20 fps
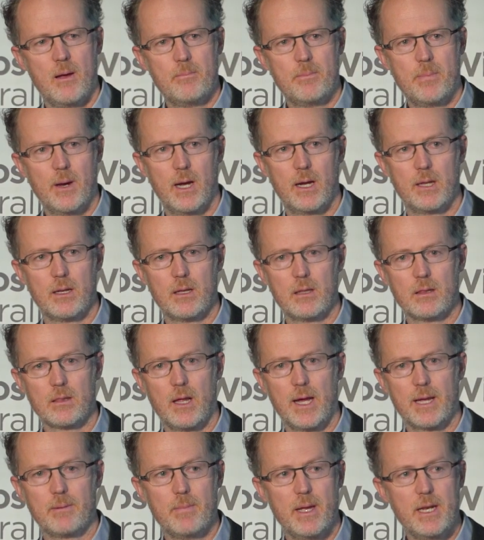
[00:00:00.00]
But
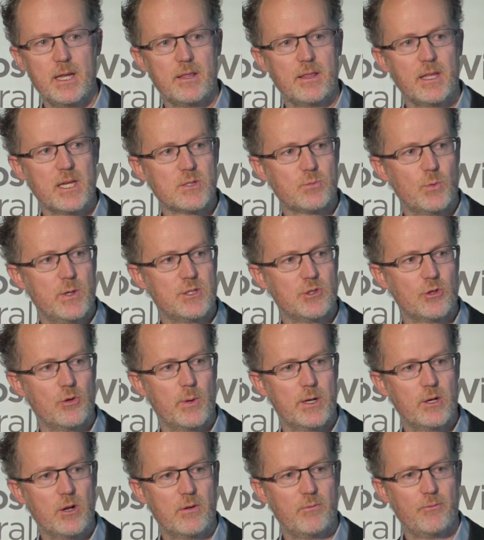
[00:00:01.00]
like many things we do,
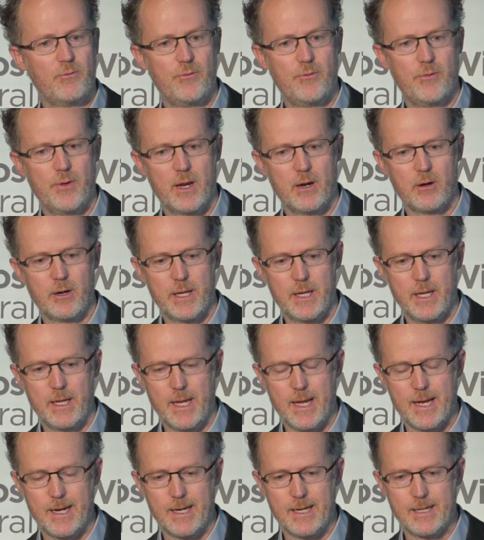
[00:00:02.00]
we're not
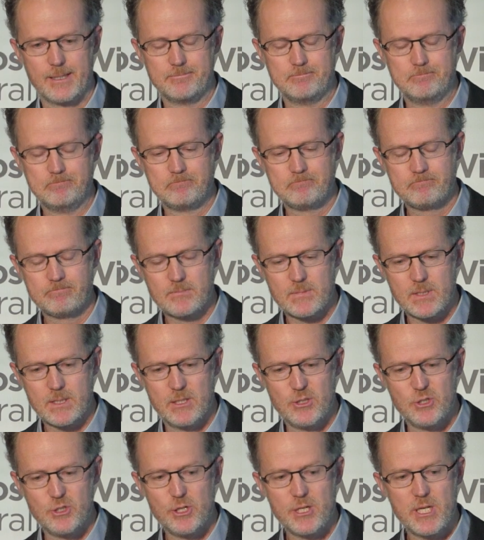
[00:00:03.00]
very
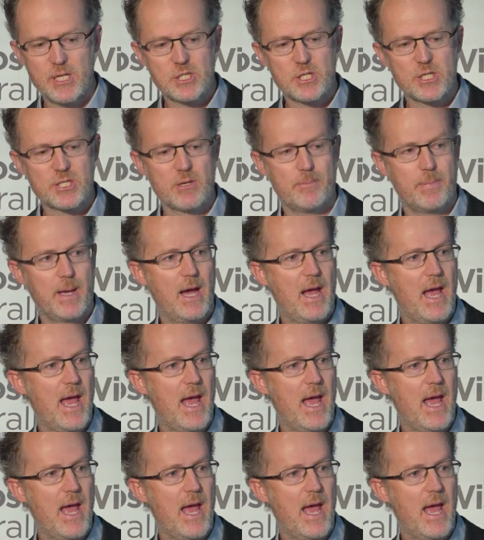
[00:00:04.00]
judicious about